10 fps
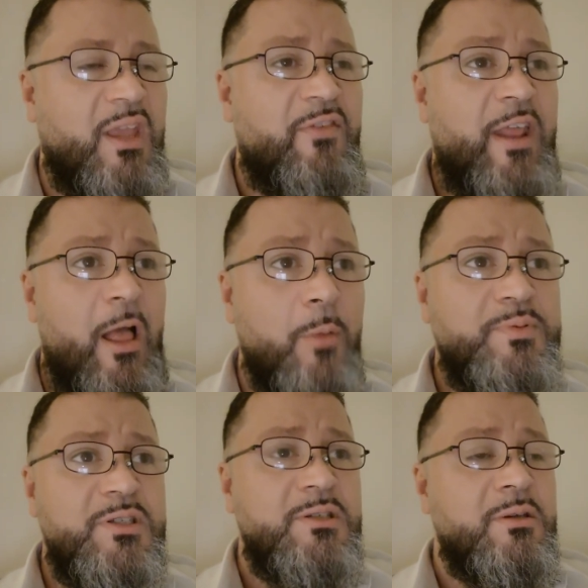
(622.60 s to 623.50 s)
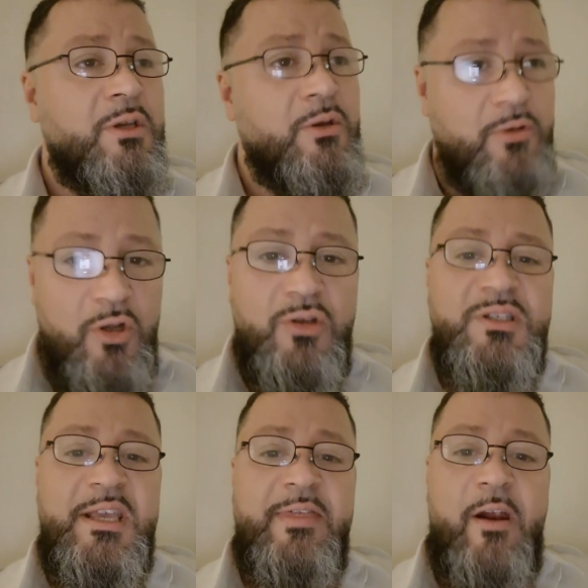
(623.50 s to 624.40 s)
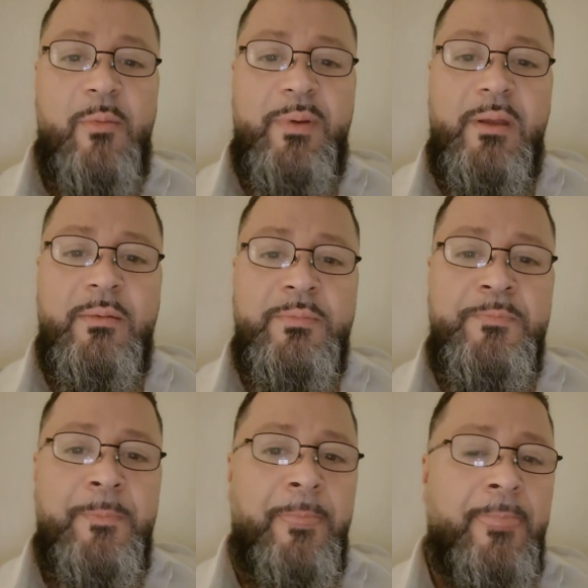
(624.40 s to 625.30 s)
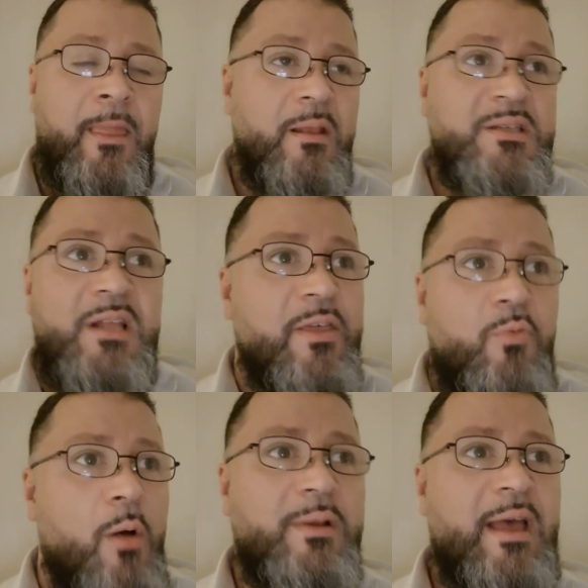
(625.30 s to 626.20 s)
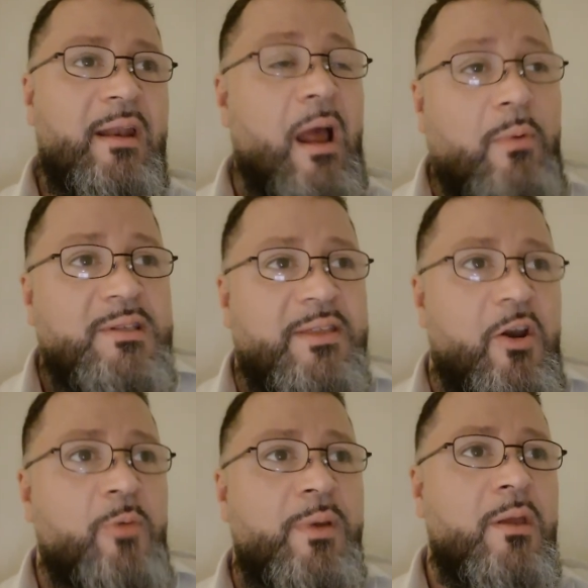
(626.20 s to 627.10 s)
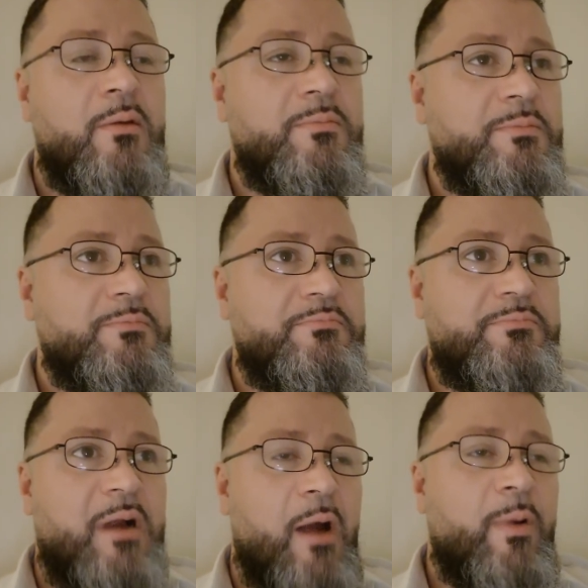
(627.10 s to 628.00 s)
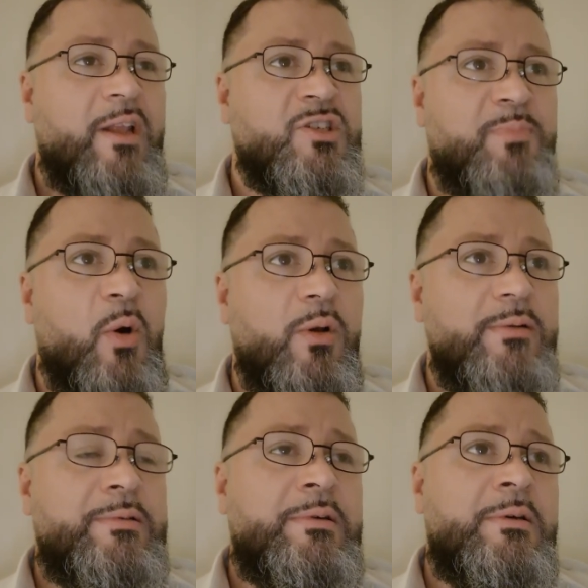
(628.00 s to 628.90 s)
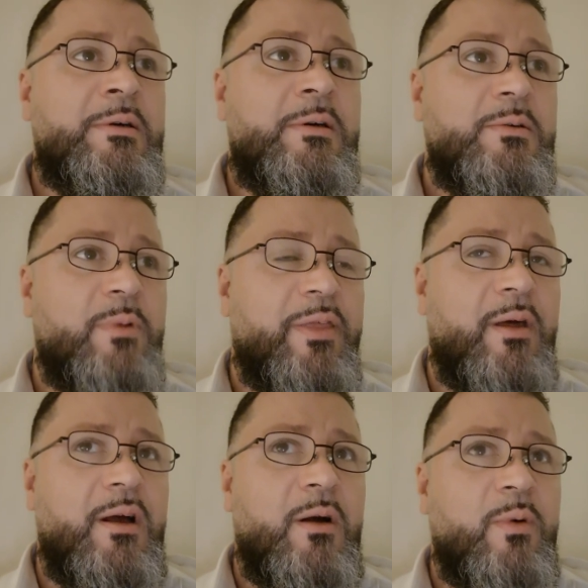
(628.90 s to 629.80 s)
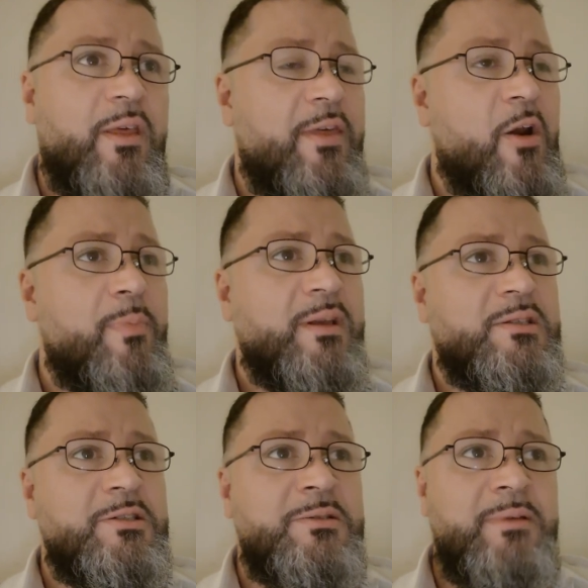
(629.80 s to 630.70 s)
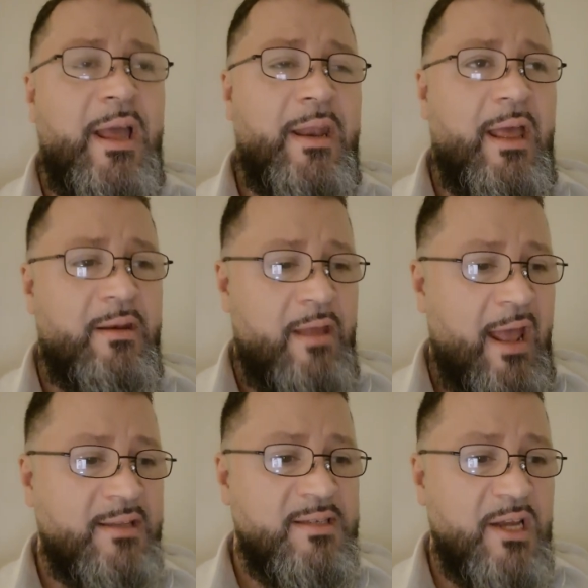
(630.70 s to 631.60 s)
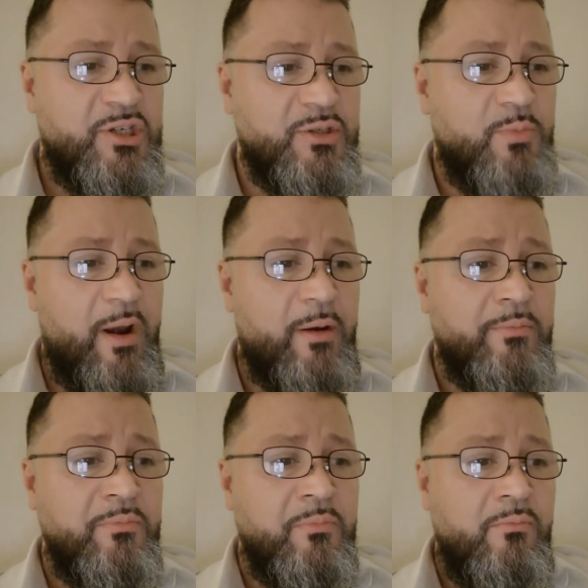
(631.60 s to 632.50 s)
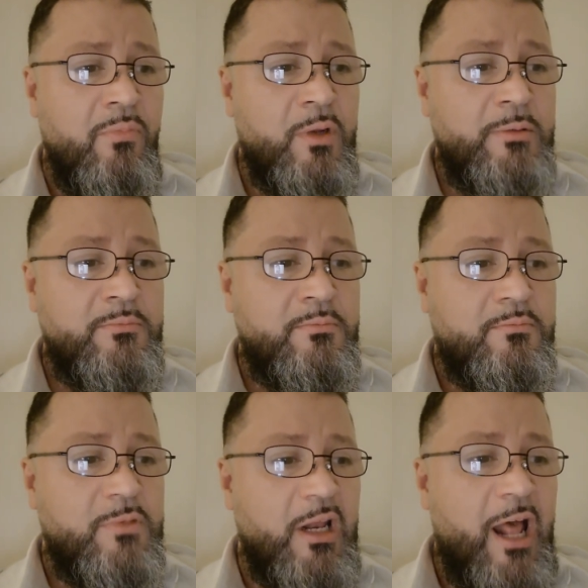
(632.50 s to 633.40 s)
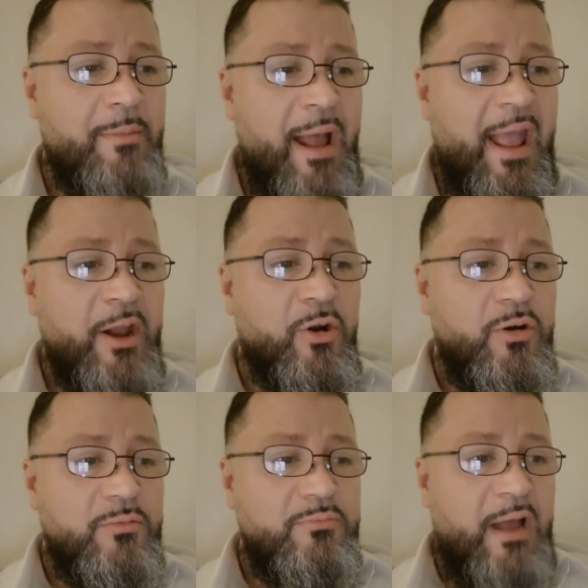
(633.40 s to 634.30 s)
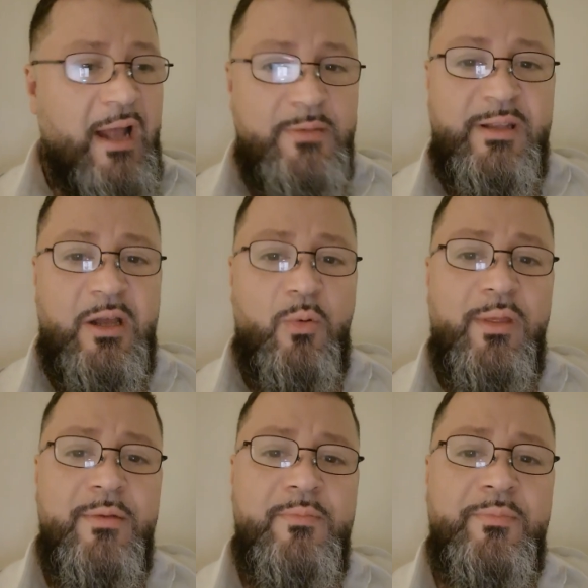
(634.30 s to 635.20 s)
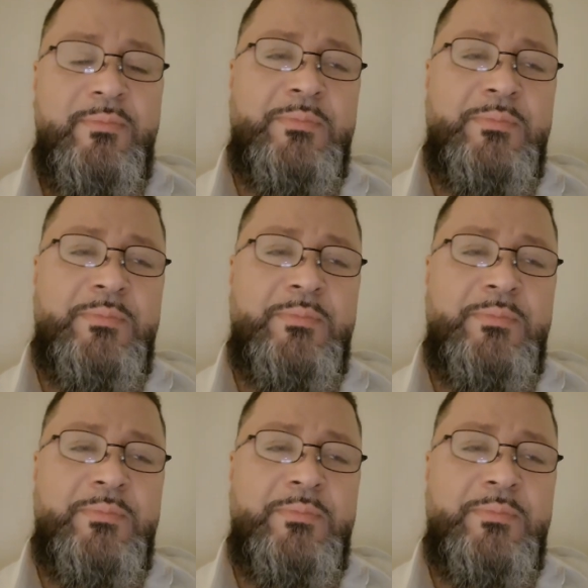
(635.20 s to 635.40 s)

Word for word: If it helps, seek therapy. There's nothing wrong with that. I went to therapy. I went and spoke with a therapist and had sessions where a lot of my anger had to be dealt with,